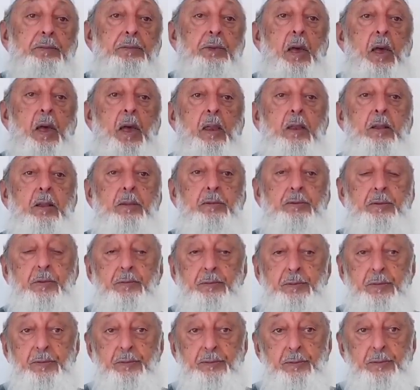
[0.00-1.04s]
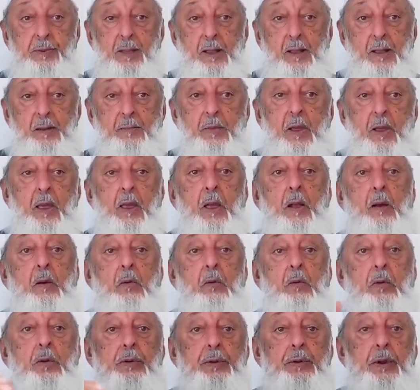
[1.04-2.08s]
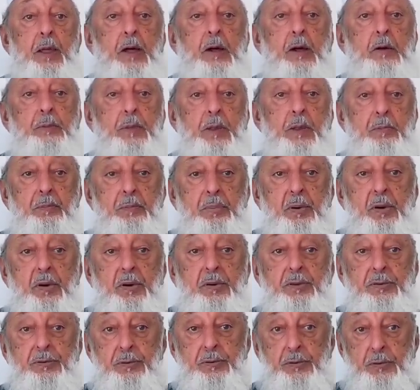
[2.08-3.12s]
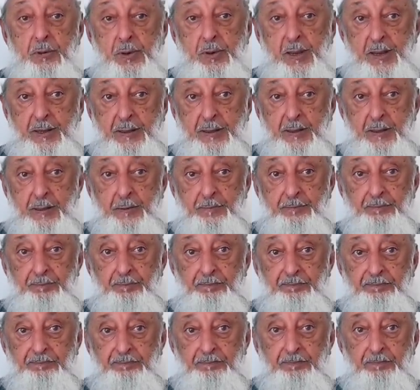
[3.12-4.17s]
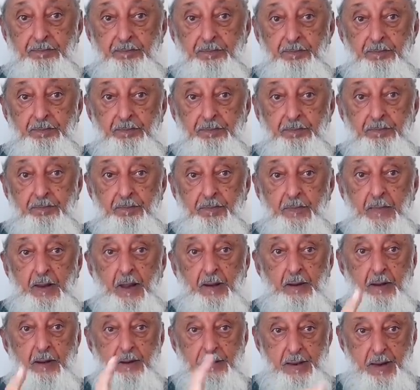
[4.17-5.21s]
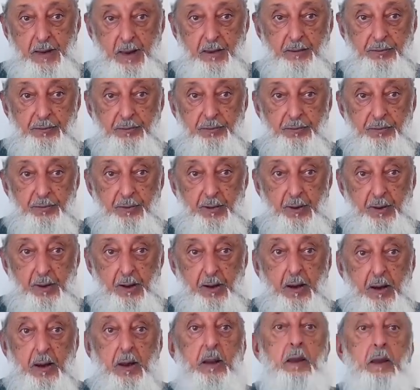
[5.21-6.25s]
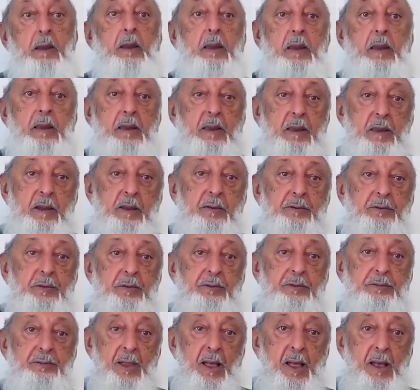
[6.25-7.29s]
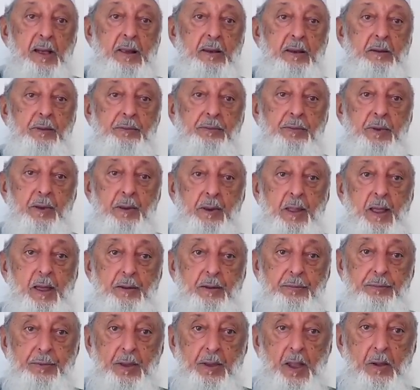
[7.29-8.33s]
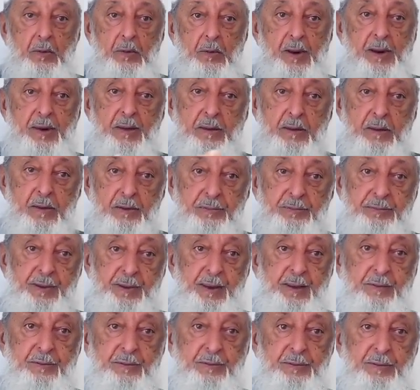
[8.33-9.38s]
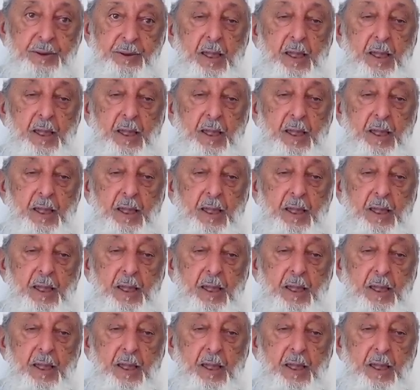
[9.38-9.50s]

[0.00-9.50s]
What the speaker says: scholars of Islam would now be persuaded that yes, he is a sign of the last hour in the sense